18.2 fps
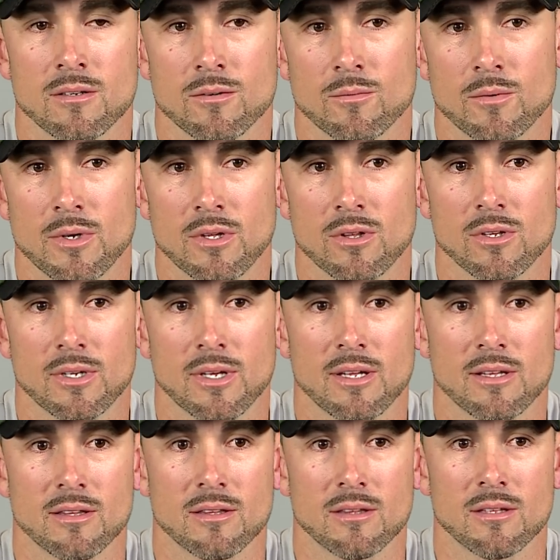when you look
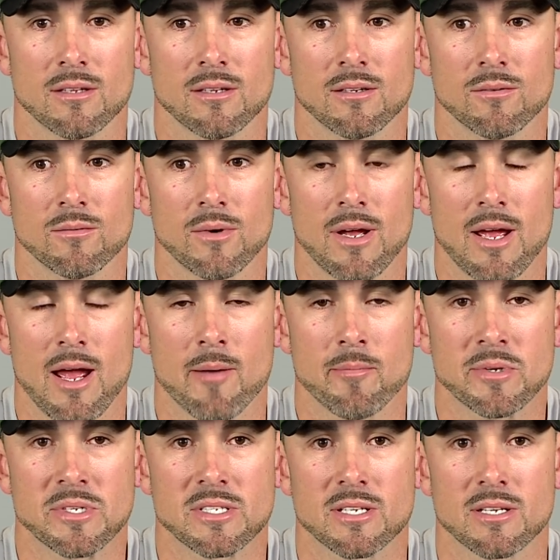at what
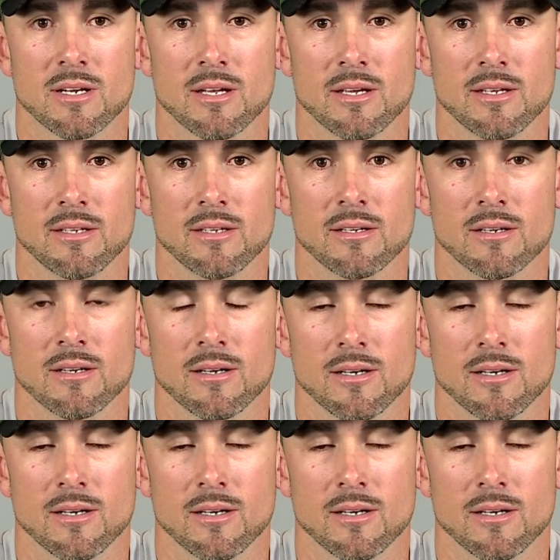happened tonight.